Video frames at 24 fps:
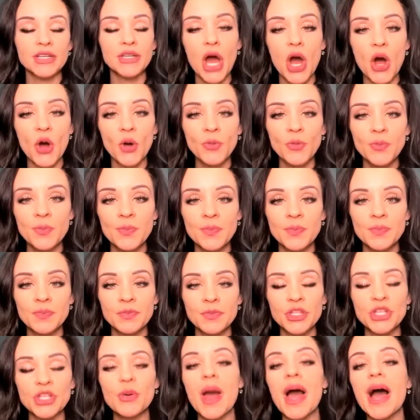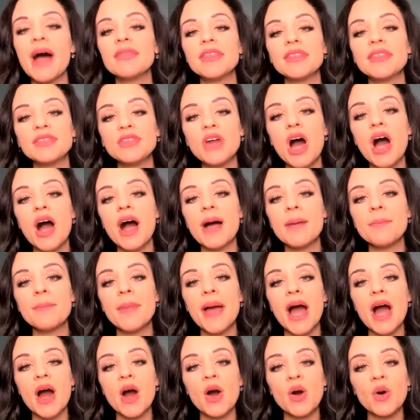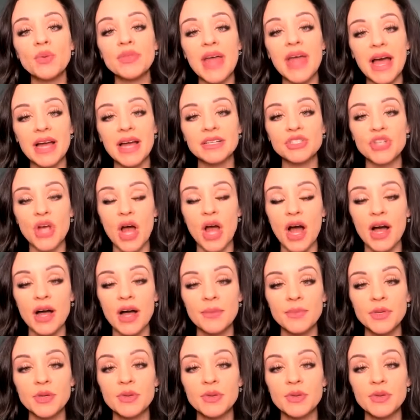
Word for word: No, you had the thought about that job.